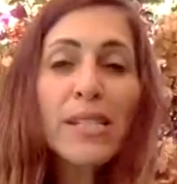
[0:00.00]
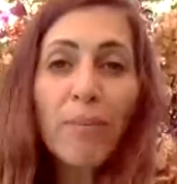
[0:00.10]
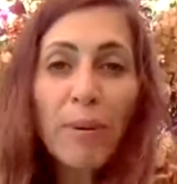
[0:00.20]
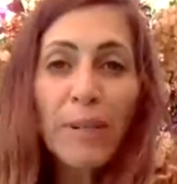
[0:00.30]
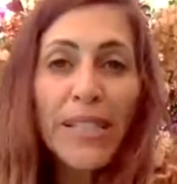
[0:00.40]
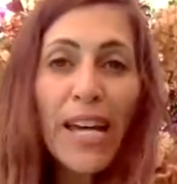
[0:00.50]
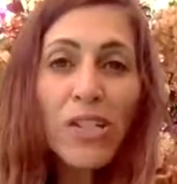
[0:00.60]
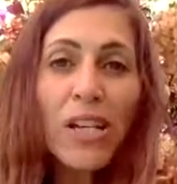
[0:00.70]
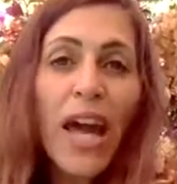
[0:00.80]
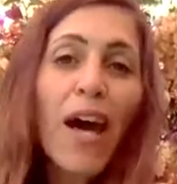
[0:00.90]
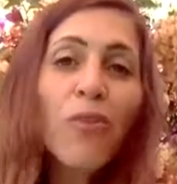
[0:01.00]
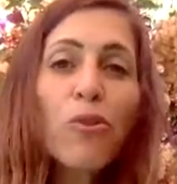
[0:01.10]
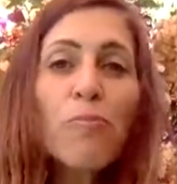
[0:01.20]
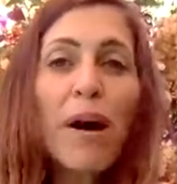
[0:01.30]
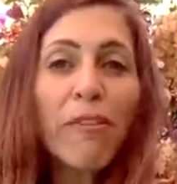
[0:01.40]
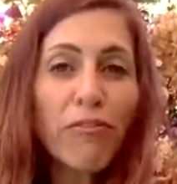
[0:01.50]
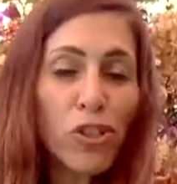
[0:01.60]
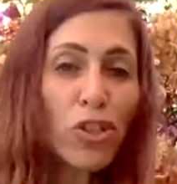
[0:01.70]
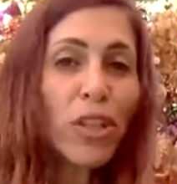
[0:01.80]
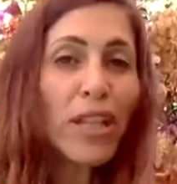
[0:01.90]
supplementation, and through
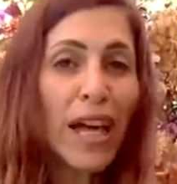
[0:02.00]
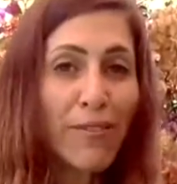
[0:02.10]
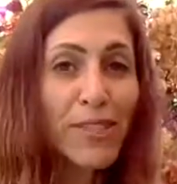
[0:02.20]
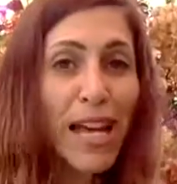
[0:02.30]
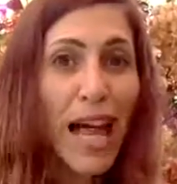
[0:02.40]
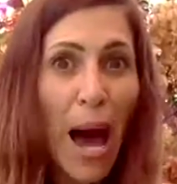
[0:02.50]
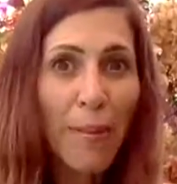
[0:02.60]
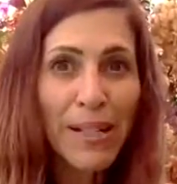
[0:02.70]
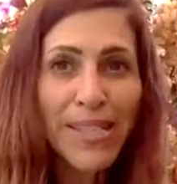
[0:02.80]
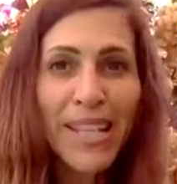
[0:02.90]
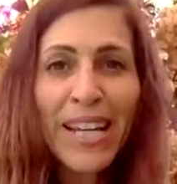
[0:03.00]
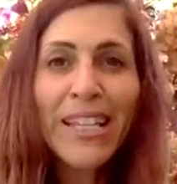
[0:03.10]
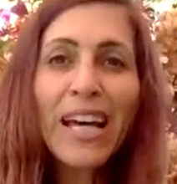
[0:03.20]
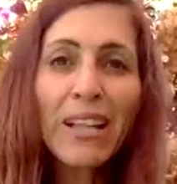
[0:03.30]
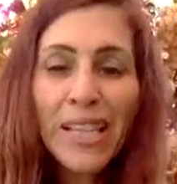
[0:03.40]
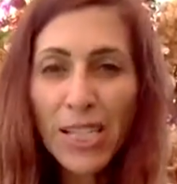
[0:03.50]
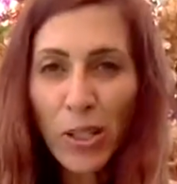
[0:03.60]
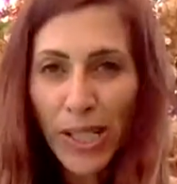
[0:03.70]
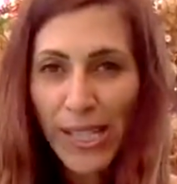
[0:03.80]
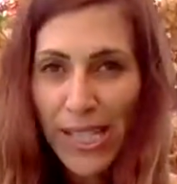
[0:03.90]
beneficial lifestyle habits. Now let's
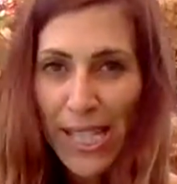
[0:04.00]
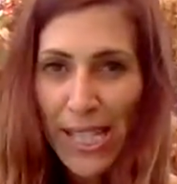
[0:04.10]
look into